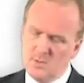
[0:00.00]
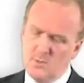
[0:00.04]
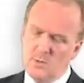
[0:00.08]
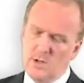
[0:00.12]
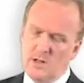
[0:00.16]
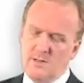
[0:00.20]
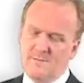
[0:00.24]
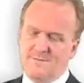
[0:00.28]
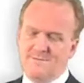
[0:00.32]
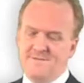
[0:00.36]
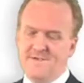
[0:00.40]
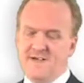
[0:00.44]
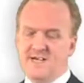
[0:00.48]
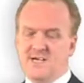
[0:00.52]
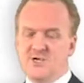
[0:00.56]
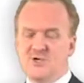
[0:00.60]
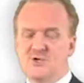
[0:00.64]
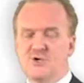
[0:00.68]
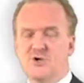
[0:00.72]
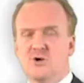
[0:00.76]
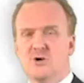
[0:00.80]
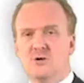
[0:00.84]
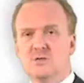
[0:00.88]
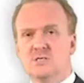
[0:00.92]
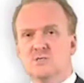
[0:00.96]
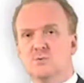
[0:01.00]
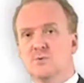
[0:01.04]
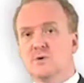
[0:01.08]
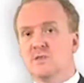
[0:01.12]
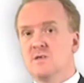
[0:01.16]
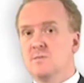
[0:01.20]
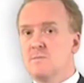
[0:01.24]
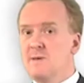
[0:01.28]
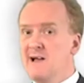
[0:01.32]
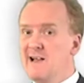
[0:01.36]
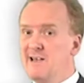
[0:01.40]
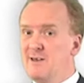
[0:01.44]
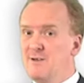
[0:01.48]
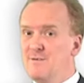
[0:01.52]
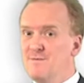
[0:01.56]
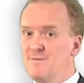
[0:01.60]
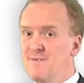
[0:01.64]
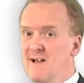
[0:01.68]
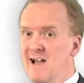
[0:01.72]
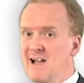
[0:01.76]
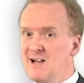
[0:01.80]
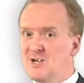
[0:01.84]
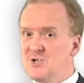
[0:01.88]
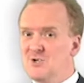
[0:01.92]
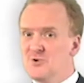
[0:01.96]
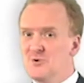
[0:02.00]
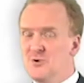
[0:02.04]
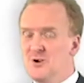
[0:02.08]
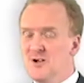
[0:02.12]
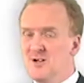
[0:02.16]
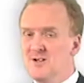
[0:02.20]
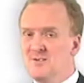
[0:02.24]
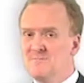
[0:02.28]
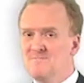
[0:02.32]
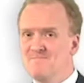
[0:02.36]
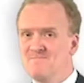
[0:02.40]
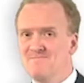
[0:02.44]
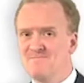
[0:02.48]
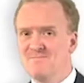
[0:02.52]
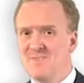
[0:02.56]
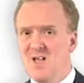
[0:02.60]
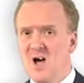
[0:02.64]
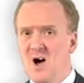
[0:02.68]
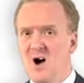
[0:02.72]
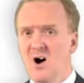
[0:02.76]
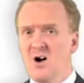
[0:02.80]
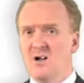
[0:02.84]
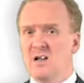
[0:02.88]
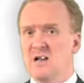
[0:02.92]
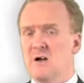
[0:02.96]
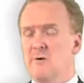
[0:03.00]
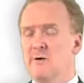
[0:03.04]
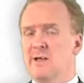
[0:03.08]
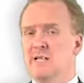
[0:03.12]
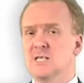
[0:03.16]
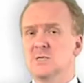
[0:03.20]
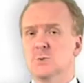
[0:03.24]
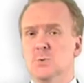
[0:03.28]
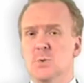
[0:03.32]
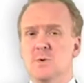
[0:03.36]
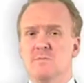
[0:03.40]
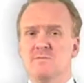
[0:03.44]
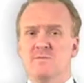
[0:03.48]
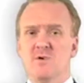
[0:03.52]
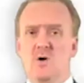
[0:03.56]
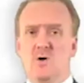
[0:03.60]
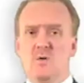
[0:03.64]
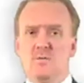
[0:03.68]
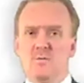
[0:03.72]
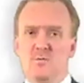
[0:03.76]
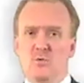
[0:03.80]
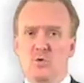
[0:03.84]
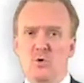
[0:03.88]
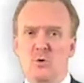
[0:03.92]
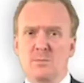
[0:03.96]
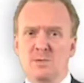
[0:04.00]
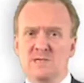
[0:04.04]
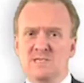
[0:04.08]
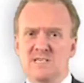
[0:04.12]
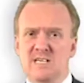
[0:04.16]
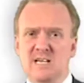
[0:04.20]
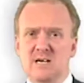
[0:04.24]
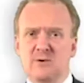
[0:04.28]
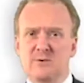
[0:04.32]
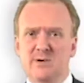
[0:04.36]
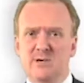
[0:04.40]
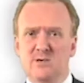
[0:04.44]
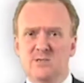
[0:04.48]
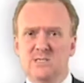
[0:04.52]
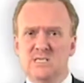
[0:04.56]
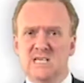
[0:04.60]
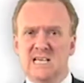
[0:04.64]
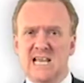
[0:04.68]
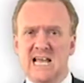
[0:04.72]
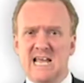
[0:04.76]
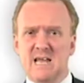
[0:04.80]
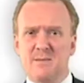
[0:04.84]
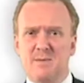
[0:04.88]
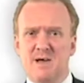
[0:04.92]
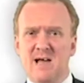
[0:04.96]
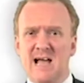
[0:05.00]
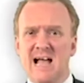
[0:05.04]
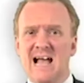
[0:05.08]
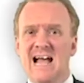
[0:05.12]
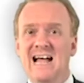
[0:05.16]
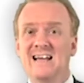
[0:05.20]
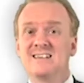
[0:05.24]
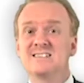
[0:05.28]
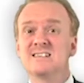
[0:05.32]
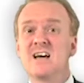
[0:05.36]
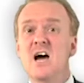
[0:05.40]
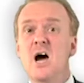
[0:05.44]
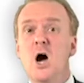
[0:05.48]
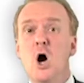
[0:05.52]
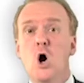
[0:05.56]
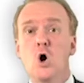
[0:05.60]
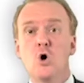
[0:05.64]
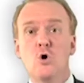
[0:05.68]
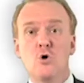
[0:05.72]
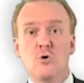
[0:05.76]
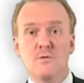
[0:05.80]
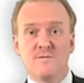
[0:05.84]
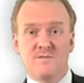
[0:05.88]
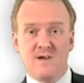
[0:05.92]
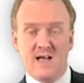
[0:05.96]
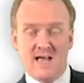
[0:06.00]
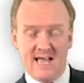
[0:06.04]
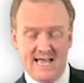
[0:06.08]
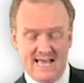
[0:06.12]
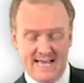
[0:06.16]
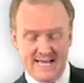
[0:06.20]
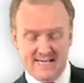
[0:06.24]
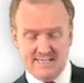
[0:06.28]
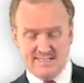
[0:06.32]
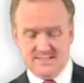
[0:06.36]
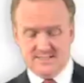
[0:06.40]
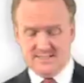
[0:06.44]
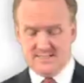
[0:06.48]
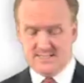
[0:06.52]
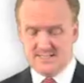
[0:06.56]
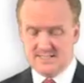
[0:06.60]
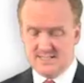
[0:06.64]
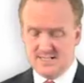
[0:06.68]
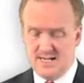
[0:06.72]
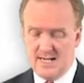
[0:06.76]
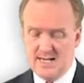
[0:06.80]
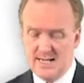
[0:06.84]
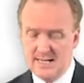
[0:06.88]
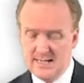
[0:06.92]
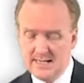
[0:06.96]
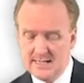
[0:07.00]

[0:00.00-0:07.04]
Well, finished goods with a manufacturer are going to involve raw materials, labour and overheads.